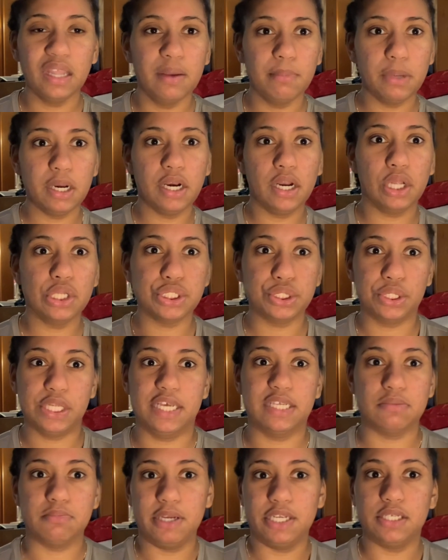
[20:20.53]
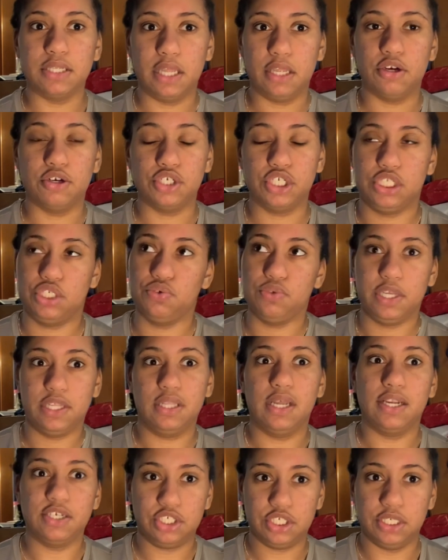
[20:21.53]
but it also takes mental energy to get
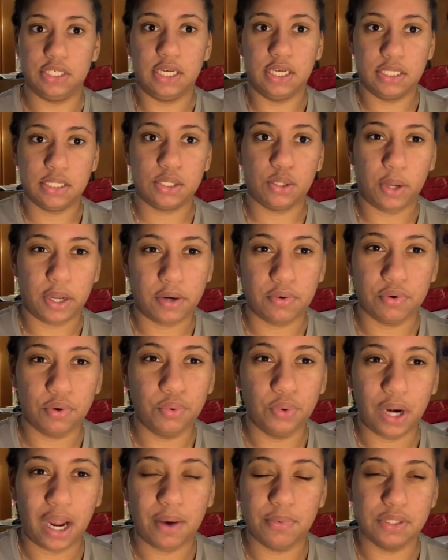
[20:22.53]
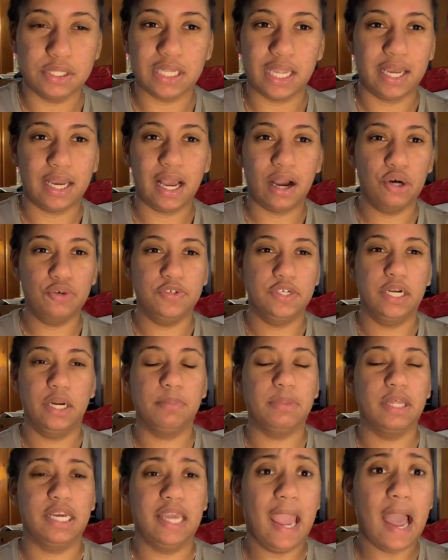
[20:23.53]
that shit done so i don't know what i was like over oh, here i'm
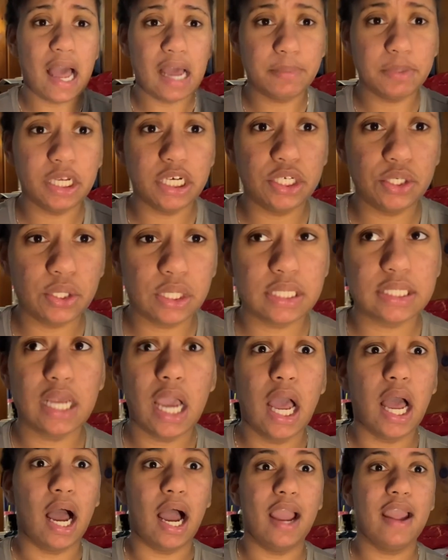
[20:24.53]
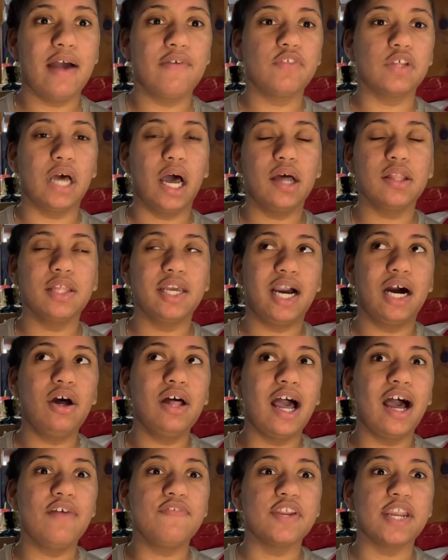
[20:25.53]
like yeah i'm gonna do this i have like i'll
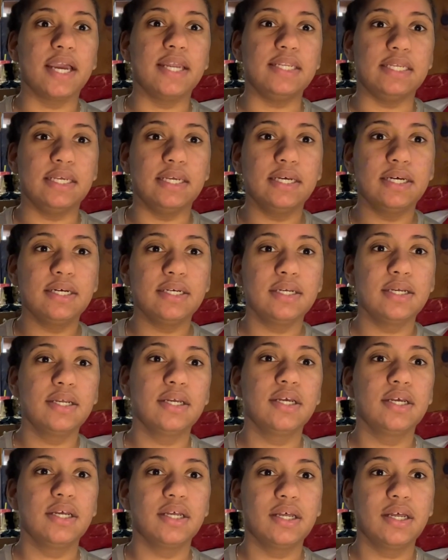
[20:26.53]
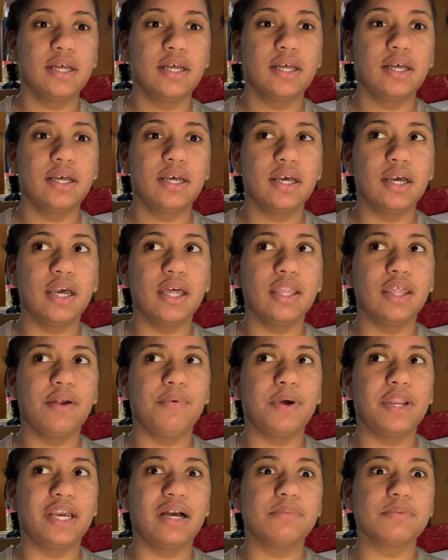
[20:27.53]
have an idea and then
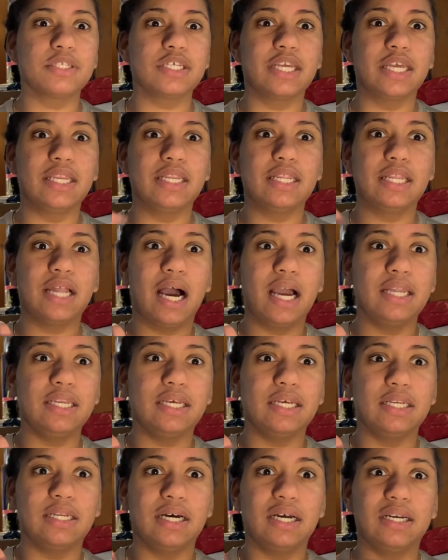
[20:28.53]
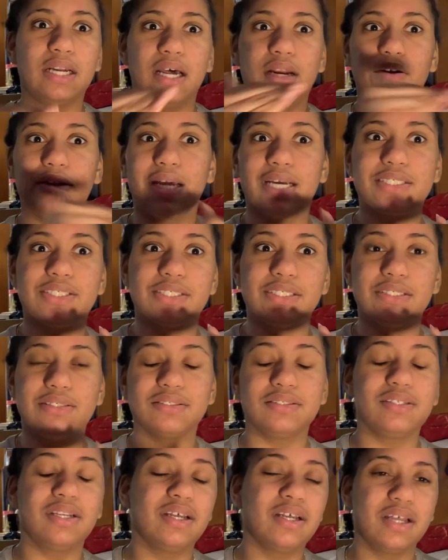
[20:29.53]
when it comes to getting an idea done, I don't actually,
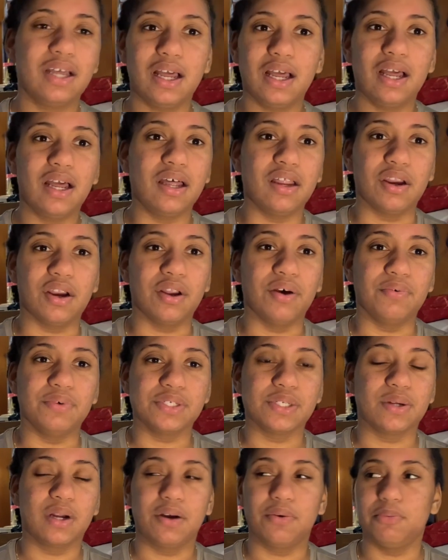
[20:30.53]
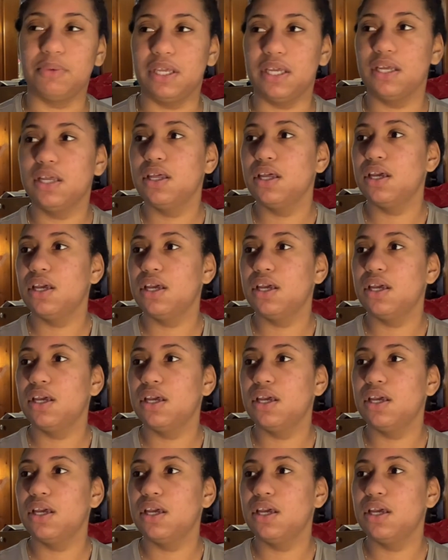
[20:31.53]
I don't know what's wrong with me.